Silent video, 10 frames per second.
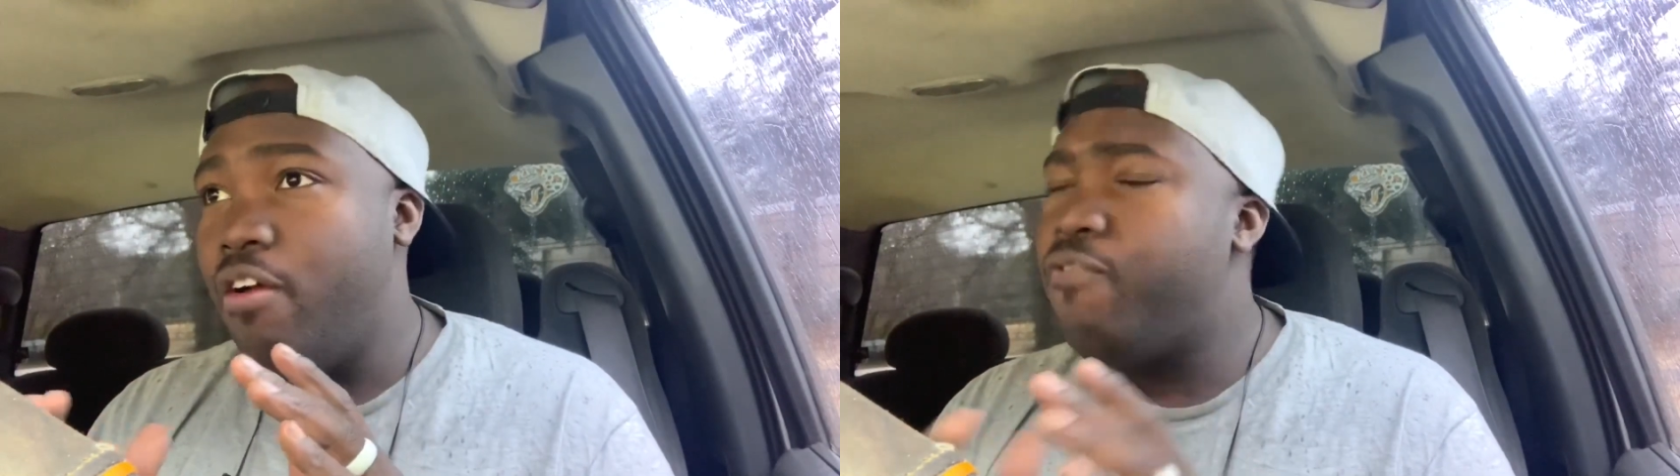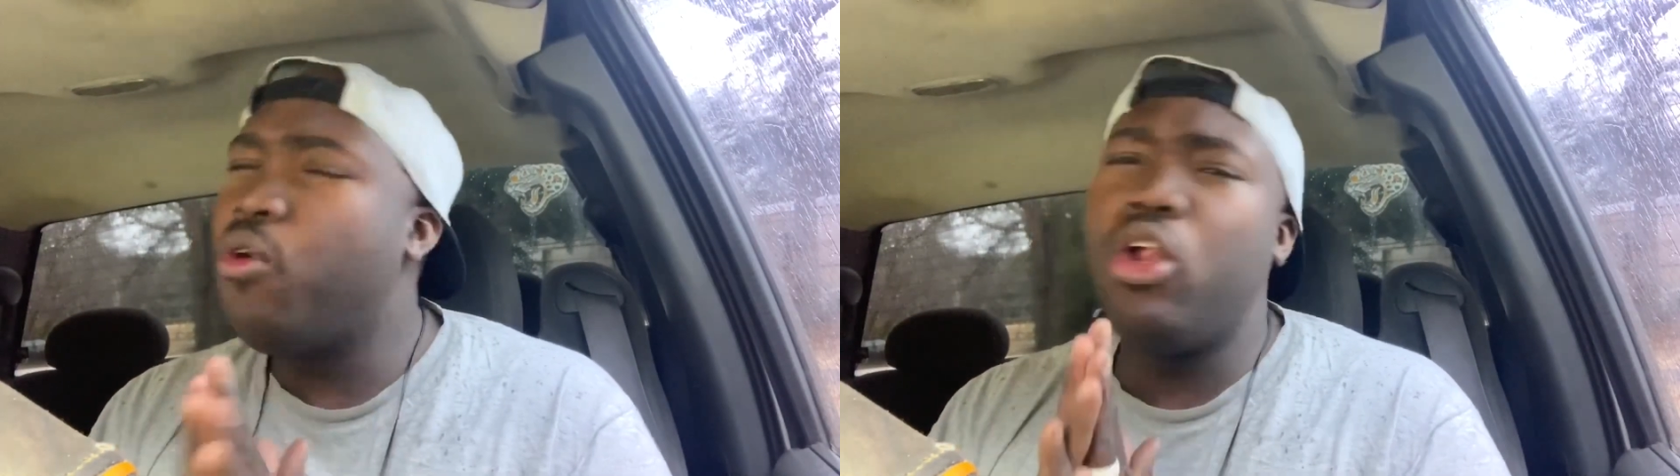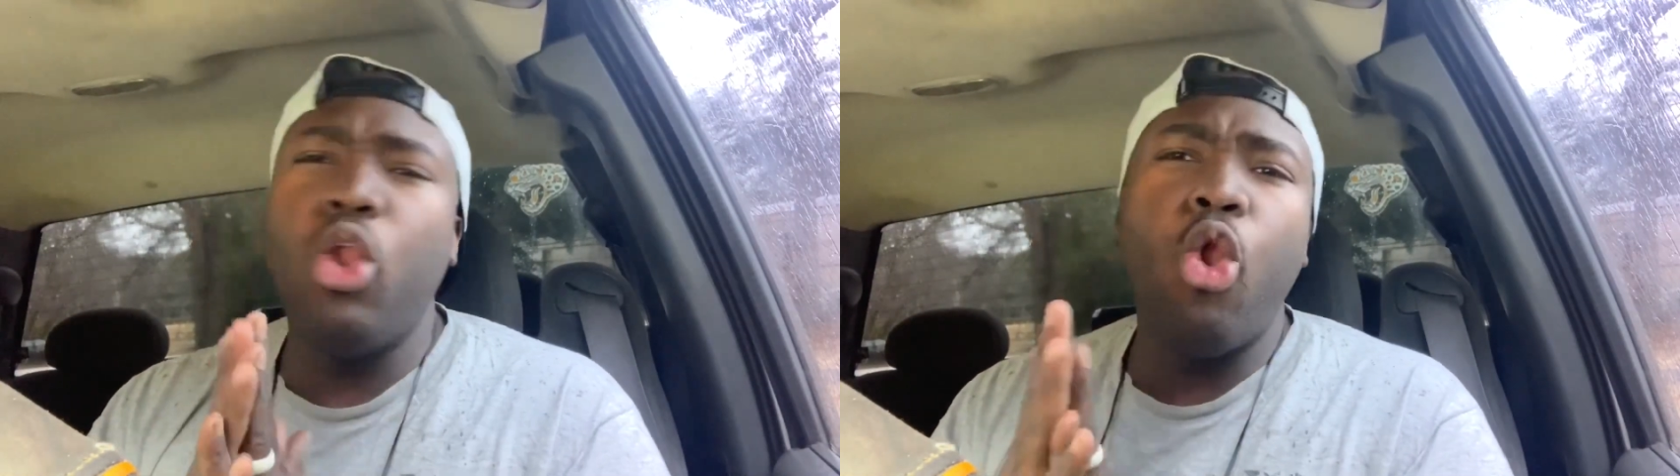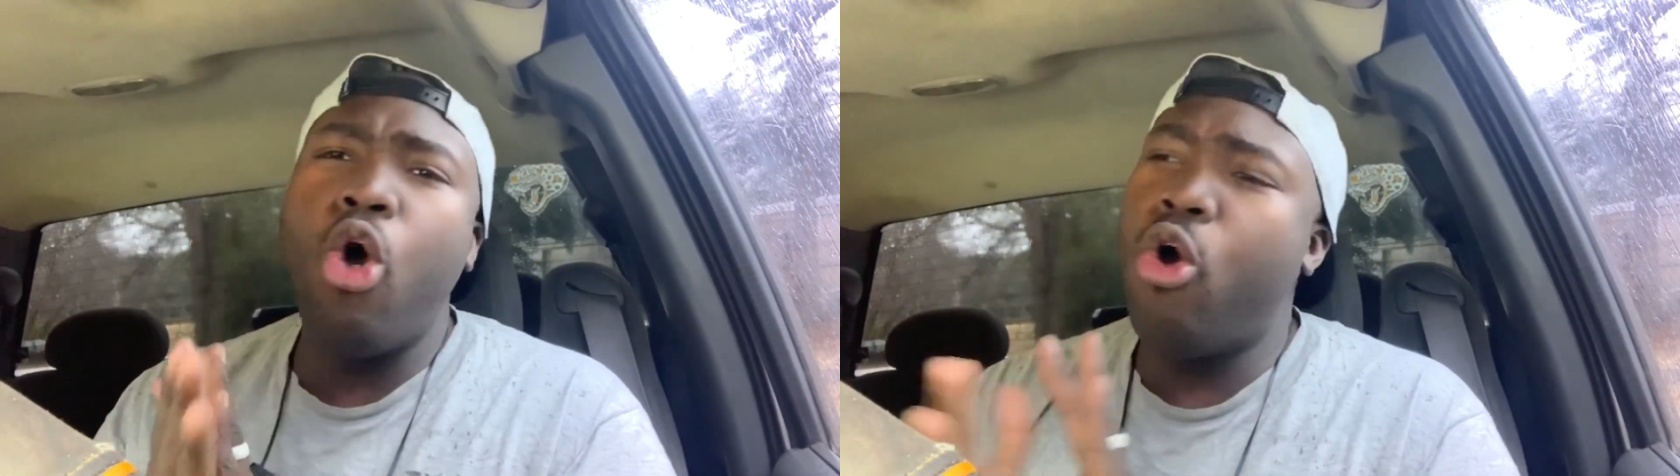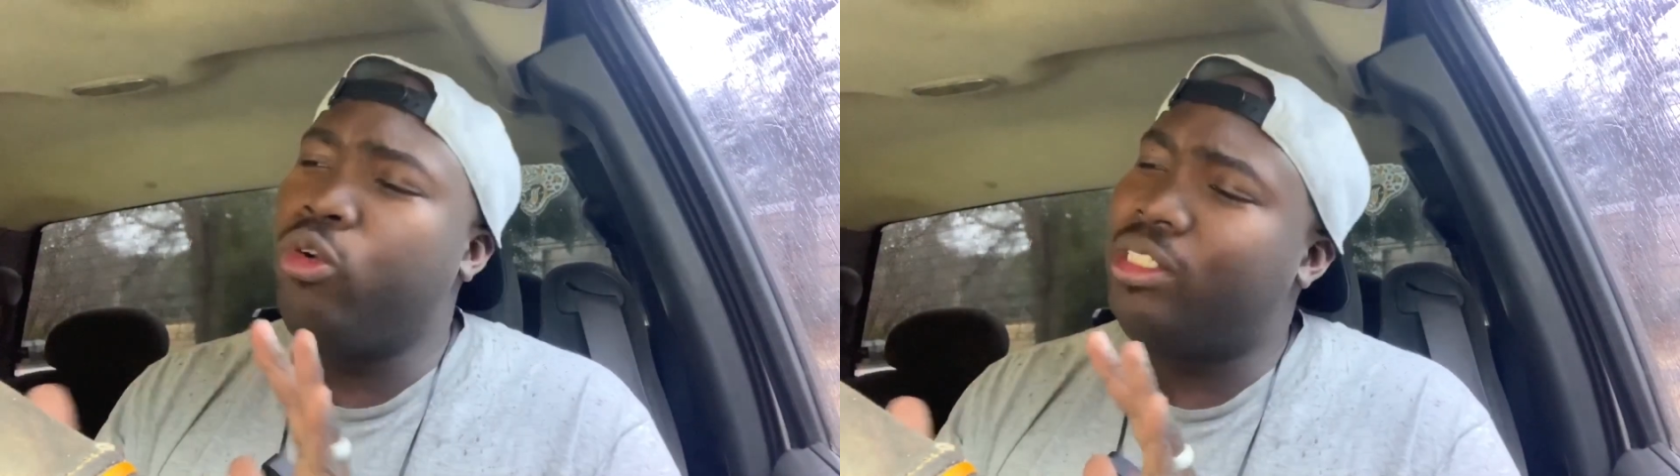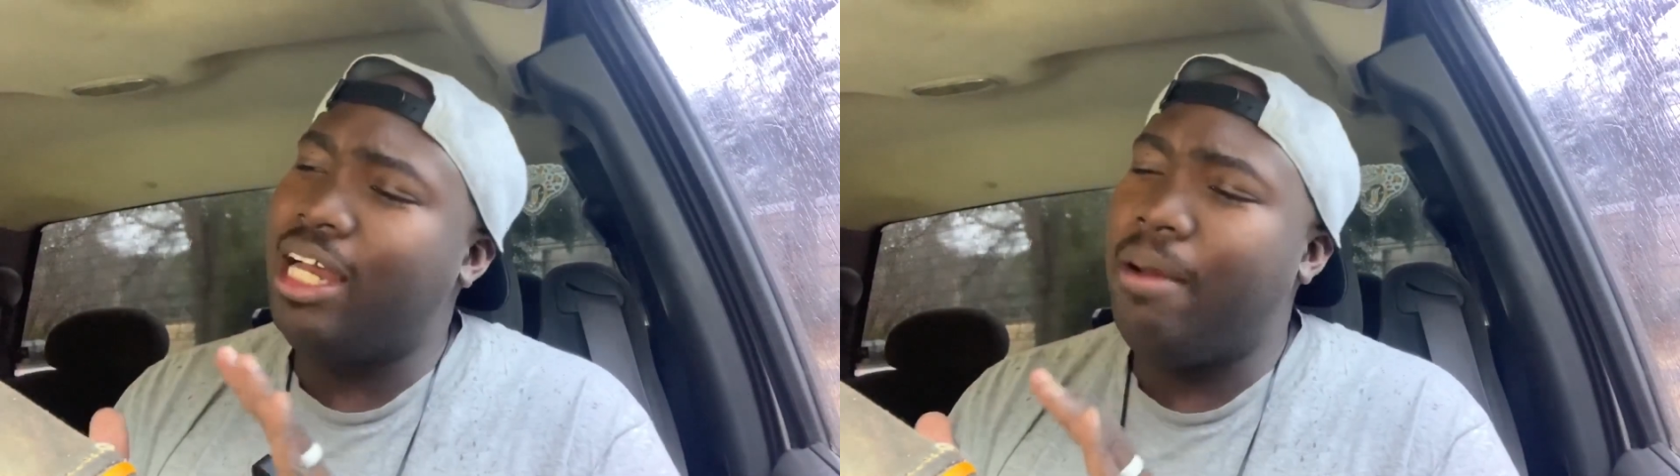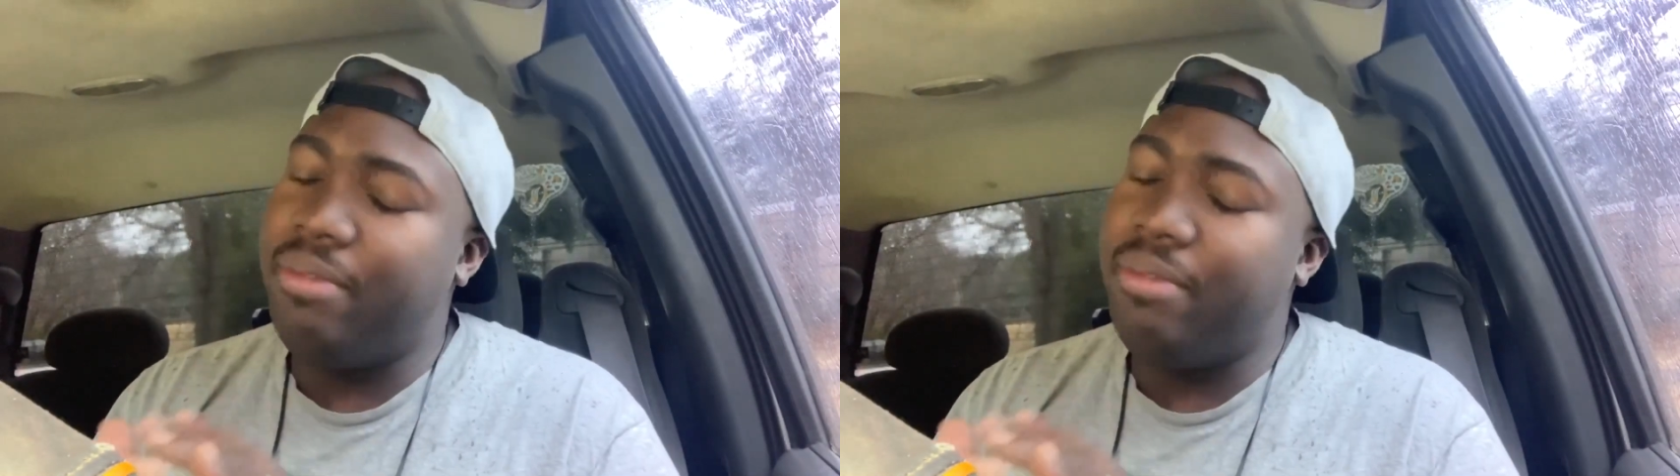for a long time.